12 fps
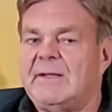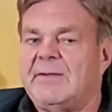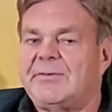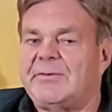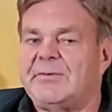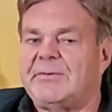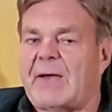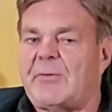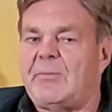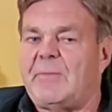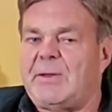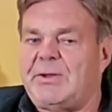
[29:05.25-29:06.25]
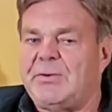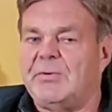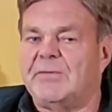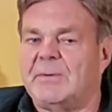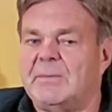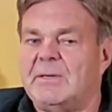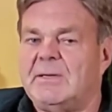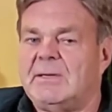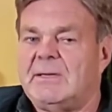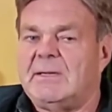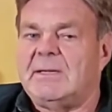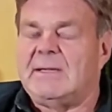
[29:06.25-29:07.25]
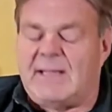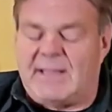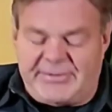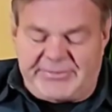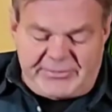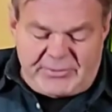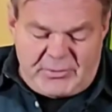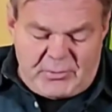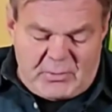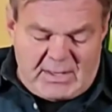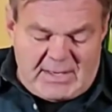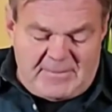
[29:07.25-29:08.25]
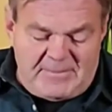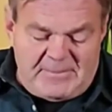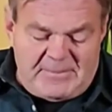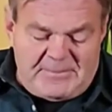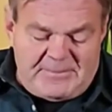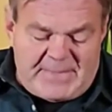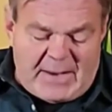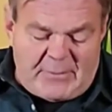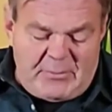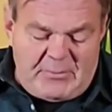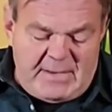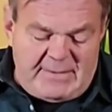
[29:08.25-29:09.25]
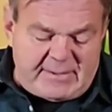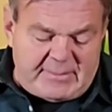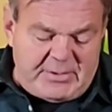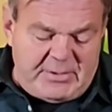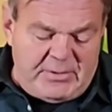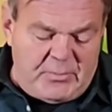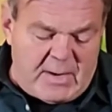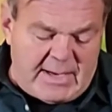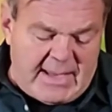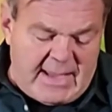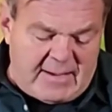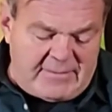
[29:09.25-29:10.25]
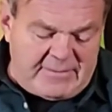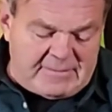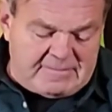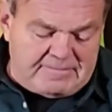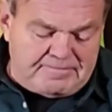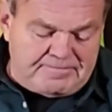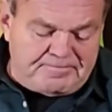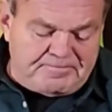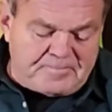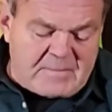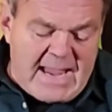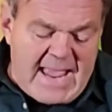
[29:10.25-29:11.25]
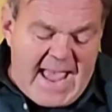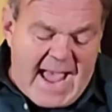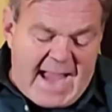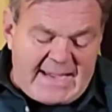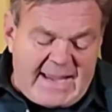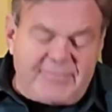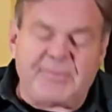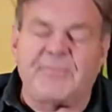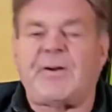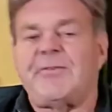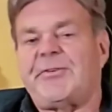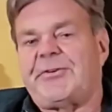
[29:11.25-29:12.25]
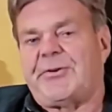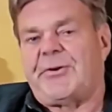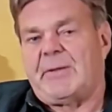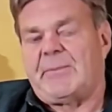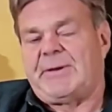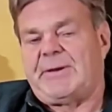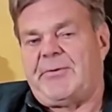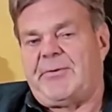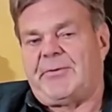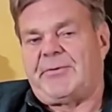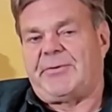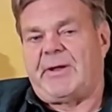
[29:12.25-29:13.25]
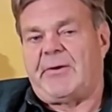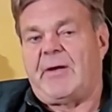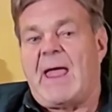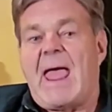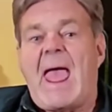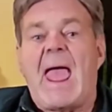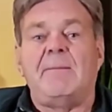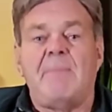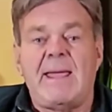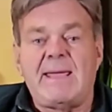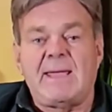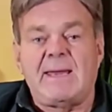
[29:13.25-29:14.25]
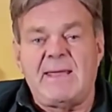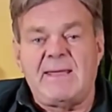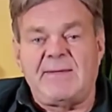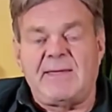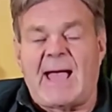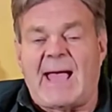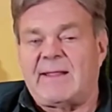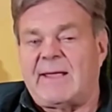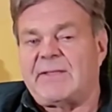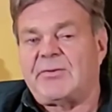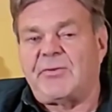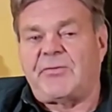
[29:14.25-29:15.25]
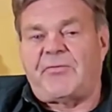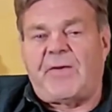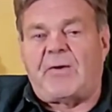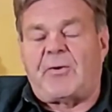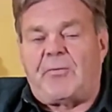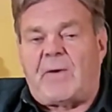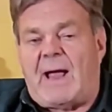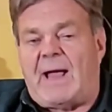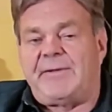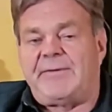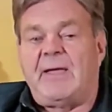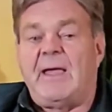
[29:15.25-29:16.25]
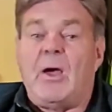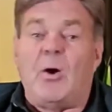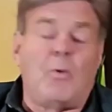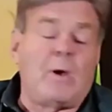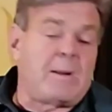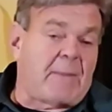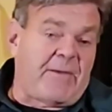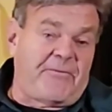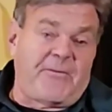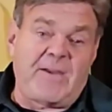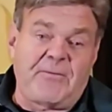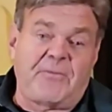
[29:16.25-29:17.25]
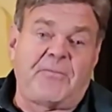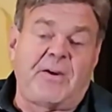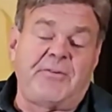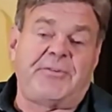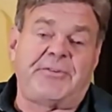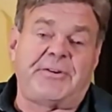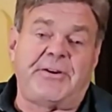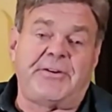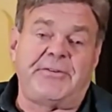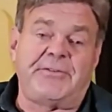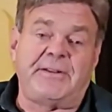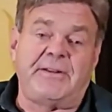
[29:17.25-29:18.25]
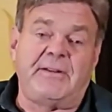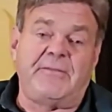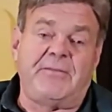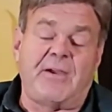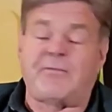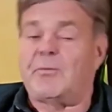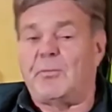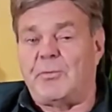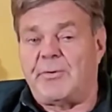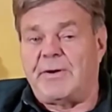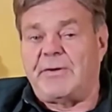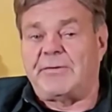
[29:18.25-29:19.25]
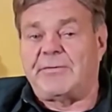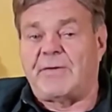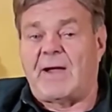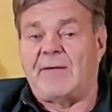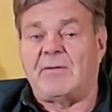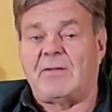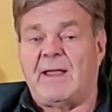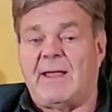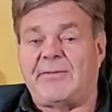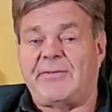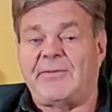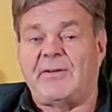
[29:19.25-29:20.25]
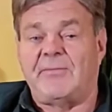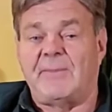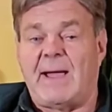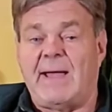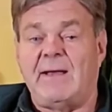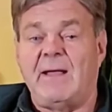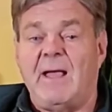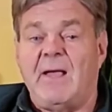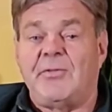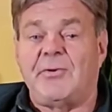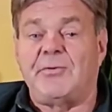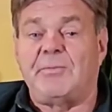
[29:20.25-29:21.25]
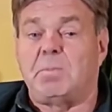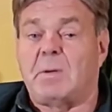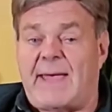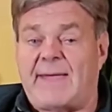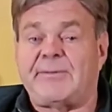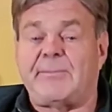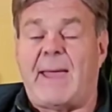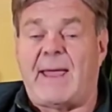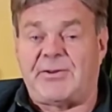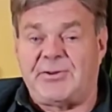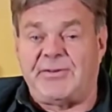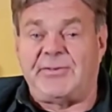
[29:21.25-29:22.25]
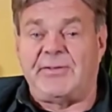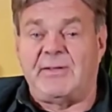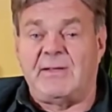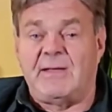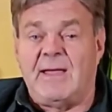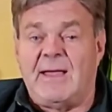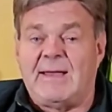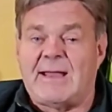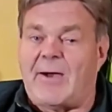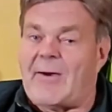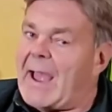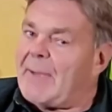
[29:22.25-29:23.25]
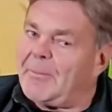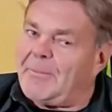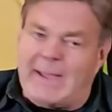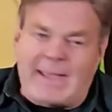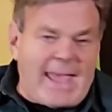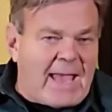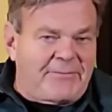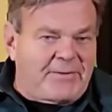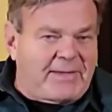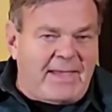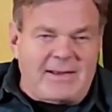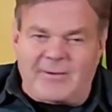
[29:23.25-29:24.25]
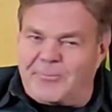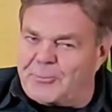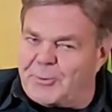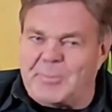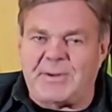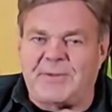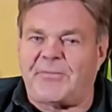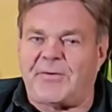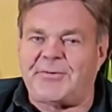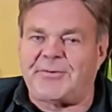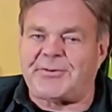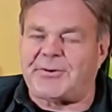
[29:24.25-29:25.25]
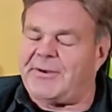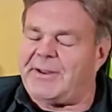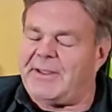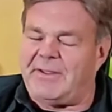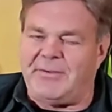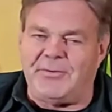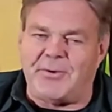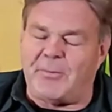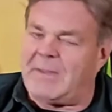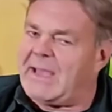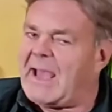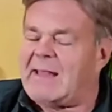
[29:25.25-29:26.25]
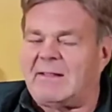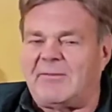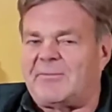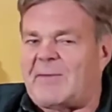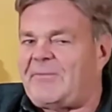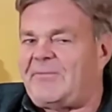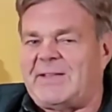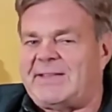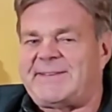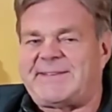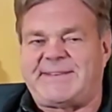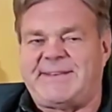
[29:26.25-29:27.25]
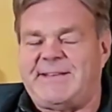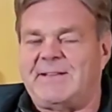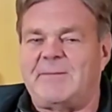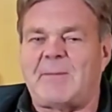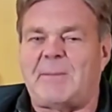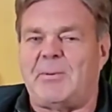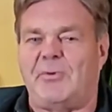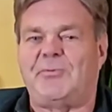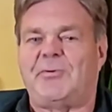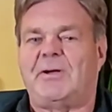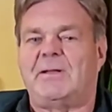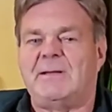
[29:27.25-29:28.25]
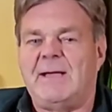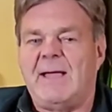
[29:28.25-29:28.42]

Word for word: So that would be two of them. So uh, that would be something you want to have. I'd have some fire starting materials there and make it easy. I like those ferro rods. One of my favorite fire starters, and if you ever were in a survival class of mine, those blast matches. Now, I'm a big advocate of primitive fire starting. You know me, I love my flint and steel and my bow drill.